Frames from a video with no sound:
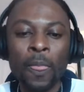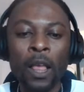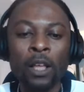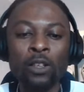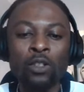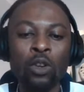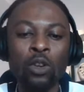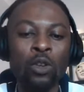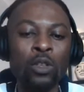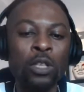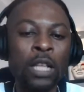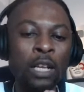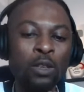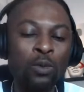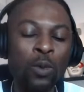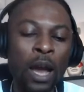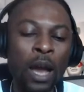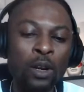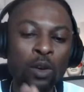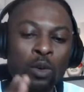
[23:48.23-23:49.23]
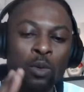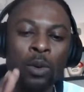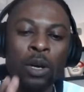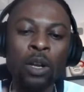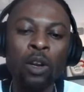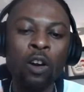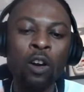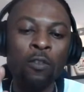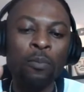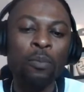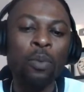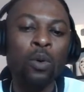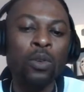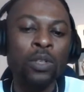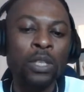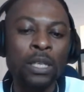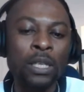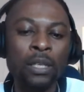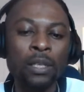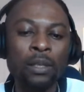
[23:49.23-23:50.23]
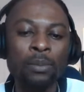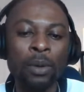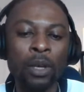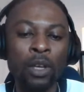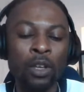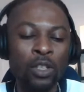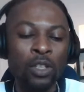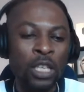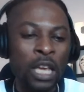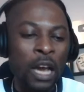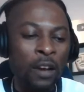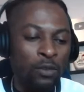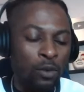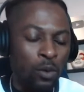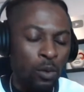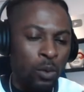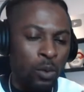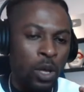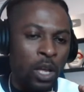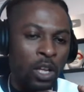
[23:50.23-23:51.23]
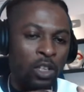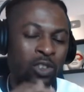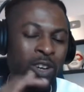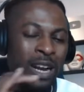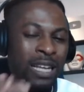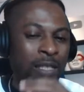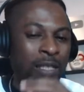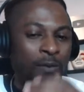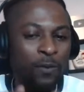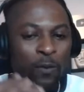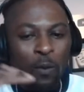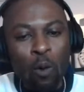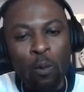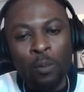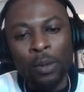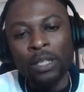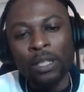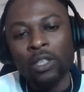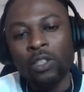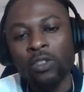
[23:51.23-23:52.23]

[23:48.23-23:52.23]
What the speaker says: So that's why I do a lot of pauses, because you have to transform it,